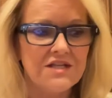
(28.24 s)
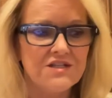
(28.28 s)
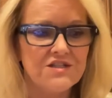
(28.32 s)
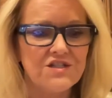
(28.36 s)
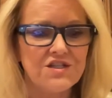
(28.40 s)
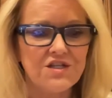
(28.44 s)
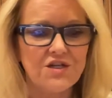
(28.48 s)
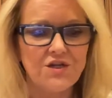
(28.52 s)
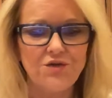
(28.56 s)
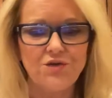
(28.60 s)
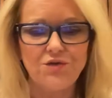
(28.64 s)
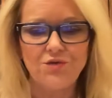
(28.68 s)

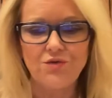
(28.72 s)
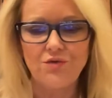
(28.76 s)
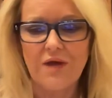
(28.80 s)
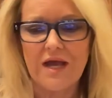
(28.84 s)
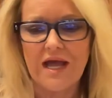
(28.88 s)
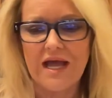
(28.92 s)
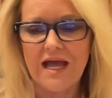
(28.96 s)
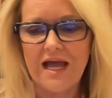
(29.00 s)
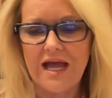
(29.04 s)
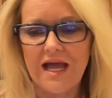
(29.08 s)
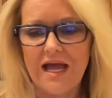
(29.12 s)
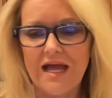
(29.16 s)
to
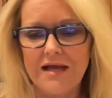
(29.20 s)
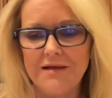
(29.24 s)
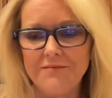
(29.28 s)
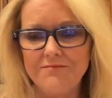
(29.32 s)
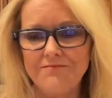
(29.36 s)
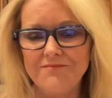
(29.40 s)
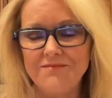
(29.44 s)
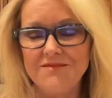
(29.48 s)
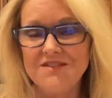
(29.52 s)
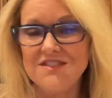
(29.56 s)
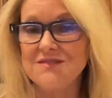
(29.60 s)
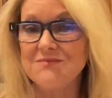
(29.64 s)

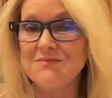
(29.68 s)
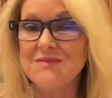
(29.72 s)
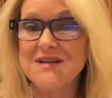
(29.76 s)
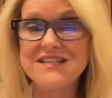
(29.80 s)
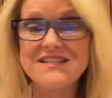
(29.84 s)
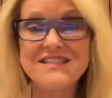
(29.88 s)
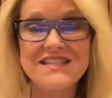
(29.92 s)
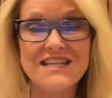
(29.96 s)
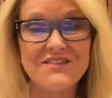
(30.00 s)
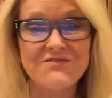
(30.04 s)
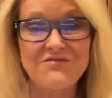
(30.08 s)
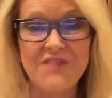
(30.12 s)

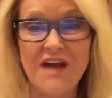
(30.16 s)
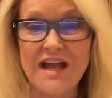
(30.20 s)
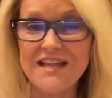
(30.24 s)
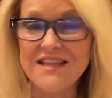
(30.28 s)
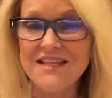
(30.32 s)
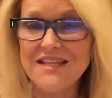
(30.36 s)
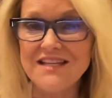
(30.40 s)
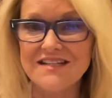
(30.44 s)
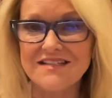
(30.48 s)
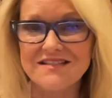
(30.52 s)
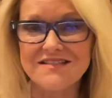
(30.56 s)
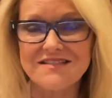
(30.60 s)
domestic
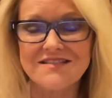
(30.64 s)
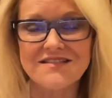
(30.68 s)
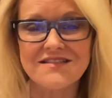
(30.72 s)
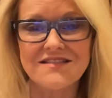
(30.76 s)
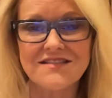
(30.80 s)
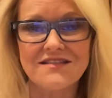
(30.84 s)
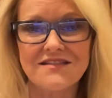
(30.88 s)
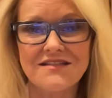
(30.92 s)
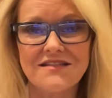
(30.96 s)
violence,